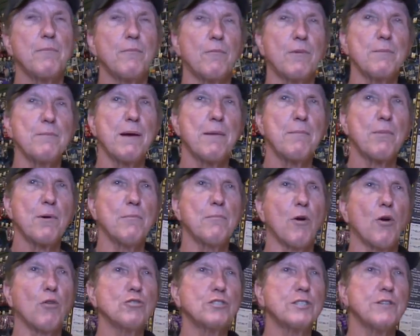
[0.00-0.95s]
Remember,
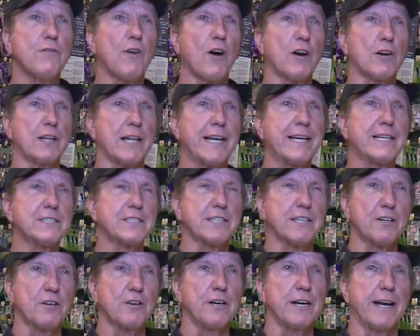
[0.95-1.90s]
most of our lakes
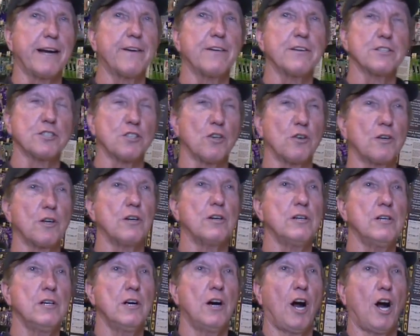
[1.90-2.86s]
here in Arizona
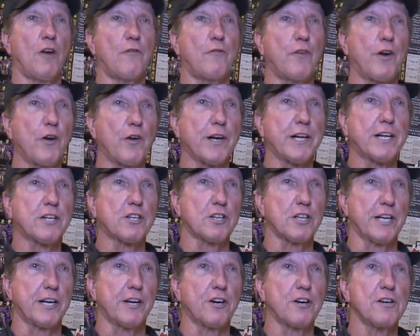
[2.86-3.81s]
are very
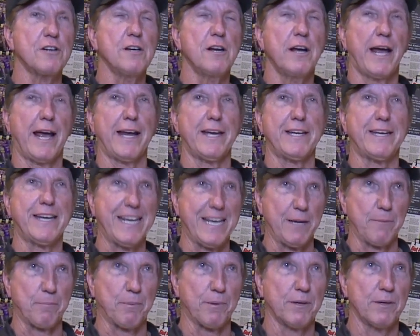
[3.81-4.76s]
clear and
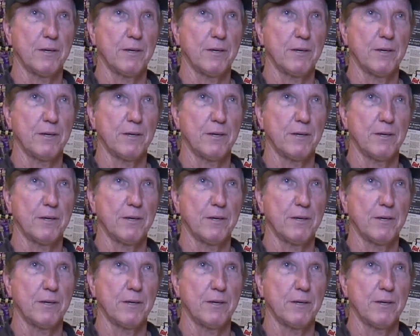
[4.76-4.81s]
deep.